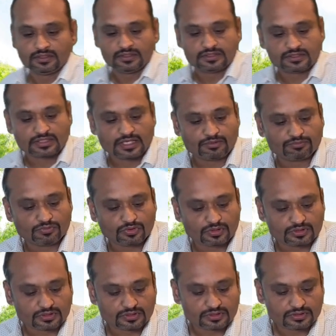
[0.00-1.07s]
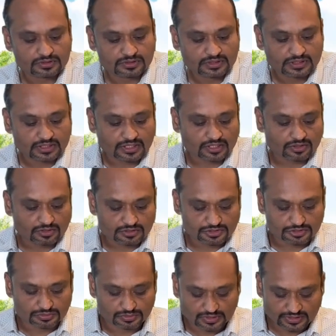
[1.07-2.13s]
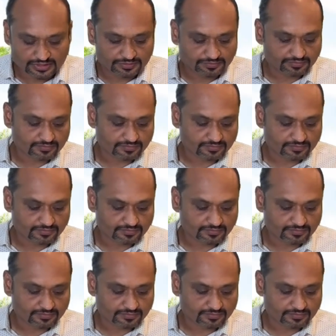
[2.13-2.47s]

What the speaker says: tap water cannot truly,